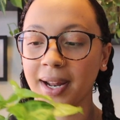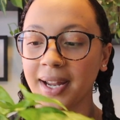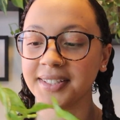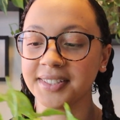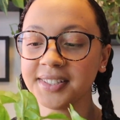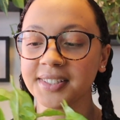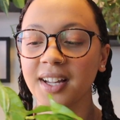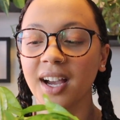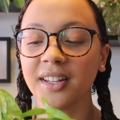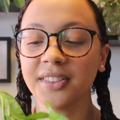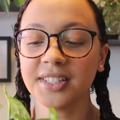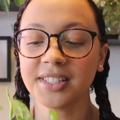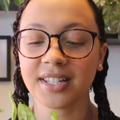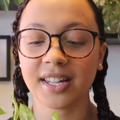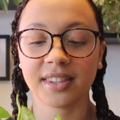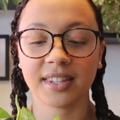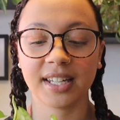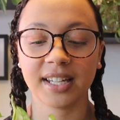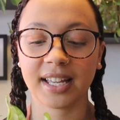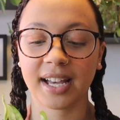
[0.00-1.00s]
I just got this
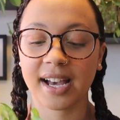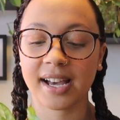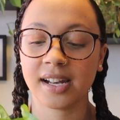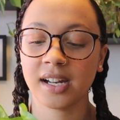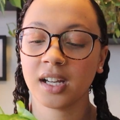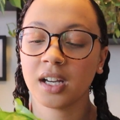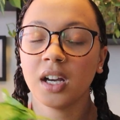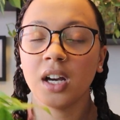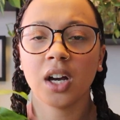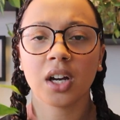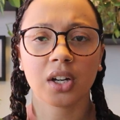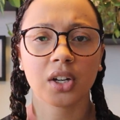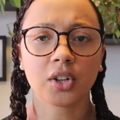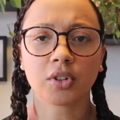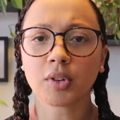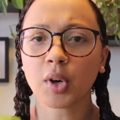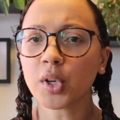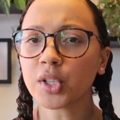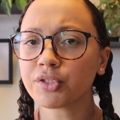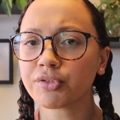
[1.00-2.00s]
I think at a
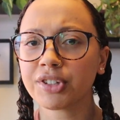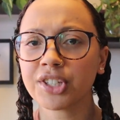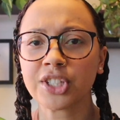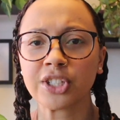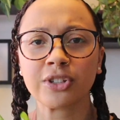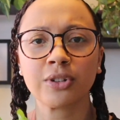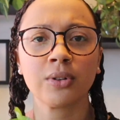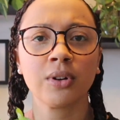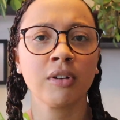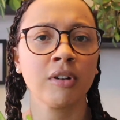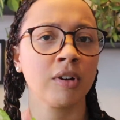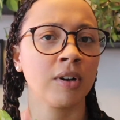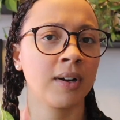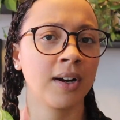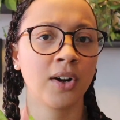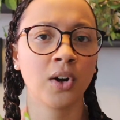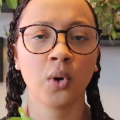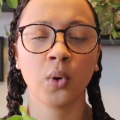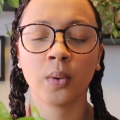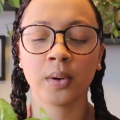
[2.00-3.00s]
grocery store or
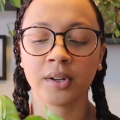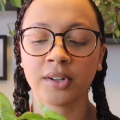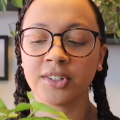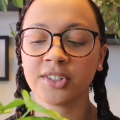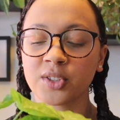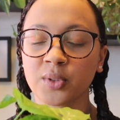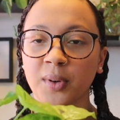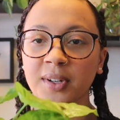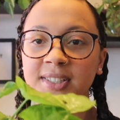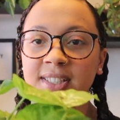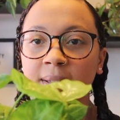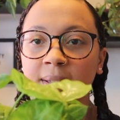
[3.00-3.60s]
a corner store,